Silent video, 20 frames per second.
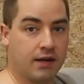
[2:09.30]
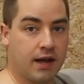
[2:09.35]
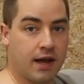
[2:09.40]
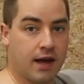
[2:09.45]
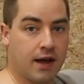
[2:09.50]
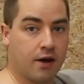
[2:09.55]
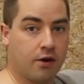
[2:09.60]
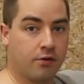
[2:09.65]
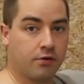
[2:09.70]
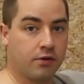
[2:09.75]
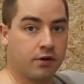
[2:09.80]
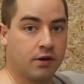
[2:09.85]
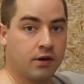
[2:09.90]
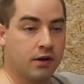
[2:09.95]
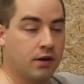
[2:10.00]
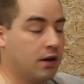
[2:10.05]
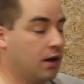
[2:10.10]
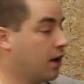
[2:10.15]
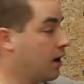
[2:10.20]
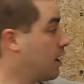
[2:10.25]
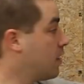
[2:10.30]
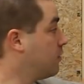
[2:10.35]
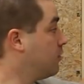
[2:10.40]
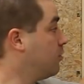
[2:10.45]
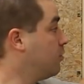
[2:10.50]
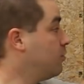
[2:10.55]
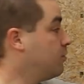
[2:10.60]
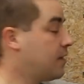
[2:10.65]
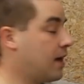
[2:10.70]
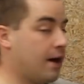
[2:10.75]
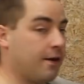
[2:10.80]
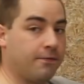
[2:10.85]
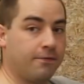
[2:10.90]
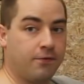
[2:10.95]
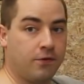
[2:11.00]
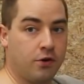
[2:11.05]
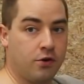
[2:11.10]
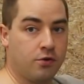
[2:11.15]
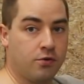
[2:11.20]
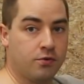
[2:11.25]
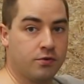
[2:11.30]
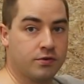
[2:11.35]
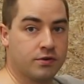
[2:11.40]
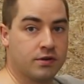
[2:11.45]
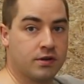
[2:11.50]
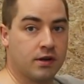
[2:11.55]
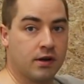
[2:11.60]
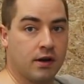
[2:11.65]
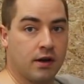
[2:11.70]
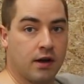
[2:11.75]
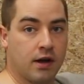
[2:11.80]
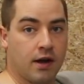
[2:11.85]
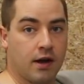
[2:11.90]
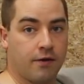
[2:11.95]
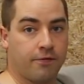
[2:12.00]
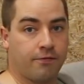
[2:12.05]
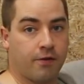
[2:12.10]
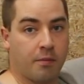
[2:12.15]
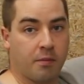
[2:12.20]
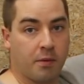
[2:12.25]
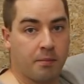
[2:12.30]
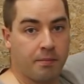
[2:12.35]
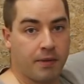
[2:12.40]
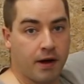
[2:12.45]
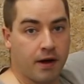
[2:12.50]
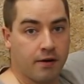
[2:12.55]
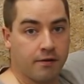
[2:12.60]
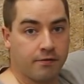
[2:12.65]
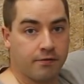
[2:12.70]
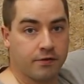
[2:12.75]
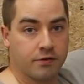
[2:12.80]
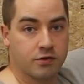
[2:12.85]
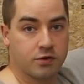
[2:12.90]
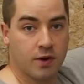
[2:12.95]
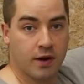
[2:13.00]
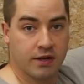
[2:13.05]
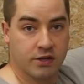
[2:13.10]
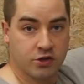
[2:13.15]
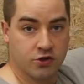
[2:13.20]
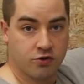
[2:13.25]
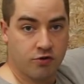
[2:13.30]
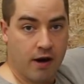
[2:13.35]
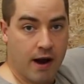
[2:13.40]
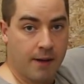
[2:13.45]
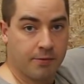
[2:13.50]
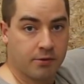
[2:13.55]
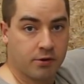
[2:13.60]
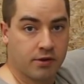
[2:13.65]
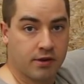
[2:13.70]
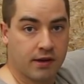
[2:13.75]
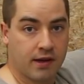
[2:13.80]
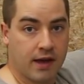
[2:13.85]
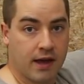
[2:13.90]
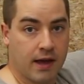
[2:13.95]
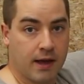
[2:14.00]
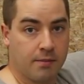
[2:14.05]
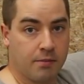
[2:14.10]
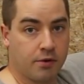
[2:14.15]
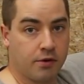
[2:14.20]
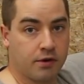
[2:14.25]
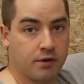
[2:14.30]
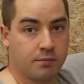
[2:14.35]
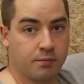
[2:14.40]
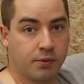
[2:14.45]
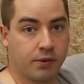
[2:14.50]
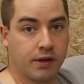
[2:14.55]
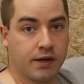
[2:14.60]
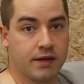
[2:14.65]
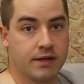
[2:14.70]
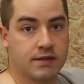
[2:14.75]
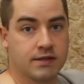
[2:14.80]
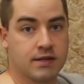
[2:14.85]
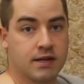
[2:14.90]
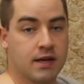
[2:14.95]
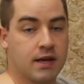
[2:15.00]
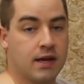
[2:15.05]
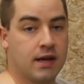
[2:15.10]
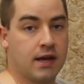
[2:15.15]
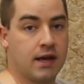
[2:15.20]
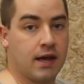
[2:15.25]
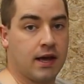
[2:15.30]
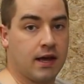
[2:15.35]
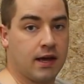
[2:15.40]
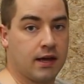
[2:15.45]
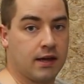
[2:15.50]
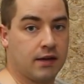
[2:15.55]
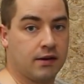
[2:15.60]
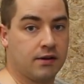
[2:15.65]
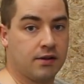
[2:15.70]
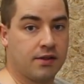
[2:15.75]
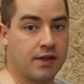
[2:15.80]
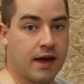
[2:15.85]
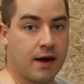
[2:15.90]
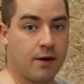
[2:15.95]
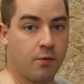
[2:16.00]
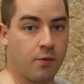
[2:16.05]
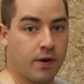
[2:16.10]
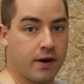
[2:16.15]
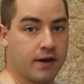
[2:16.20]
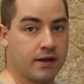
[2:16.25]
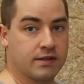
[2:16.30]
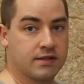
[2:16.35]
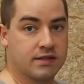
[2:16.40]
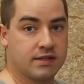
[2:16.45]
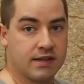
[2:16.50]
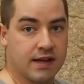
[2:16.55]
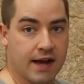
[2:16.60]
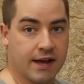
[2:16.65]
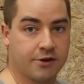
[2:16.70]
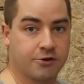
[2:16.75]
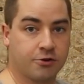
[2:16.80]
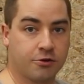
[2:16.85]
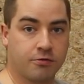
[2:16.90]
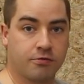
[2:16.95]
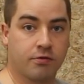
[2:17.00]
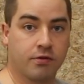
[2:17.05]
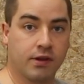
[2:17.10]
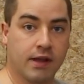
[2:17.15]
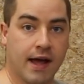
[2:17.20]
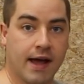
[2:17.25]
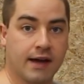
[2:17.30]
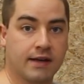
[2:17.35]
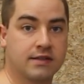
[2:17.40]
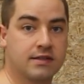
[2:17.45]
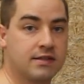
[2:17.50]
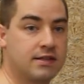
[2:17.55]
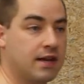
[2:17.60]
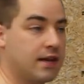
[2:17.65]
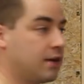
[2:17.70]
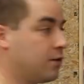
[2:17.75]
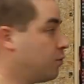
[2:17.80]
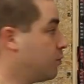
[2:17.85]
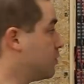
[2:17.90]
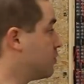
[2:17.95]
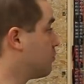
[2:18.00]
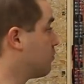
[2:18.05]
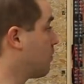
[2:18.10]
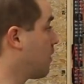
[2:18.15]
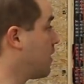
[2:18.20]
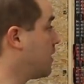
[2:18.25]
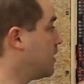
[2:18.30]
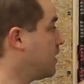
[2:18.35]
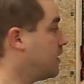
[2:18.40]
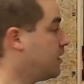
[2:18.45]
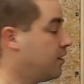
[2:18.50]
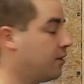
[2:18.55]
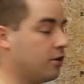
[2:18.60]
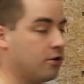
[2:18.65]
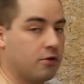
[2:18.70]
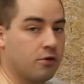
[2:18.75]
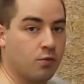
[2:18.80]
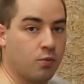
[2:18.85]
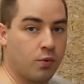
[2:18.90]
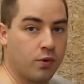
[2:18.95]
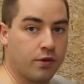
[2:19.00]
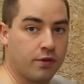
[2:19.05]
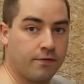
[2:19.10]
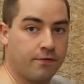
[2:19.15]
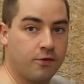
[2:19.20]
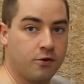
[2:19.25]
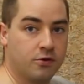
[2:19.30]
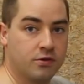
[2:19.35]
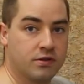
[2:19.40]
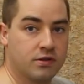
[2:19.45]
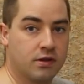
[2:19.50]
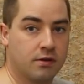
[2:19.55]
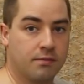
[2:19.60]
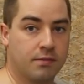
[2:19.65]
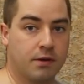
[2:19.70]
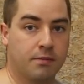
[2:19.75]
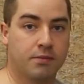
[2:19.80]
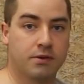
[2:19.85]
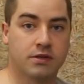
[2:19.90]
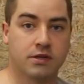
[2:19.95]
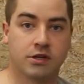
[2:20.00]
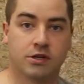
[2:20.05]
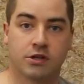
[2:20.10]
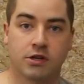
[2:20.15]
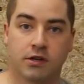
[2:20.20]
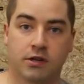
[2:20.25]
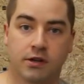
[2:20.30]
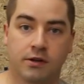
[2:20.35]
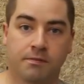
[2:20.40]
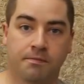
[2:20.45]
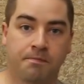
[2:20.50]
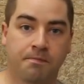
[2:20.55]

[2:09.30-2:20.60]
down to that fuse from above. So I strapped the cable in place, and that way its natural relaxed state was right here where the fuse is going to be positioned.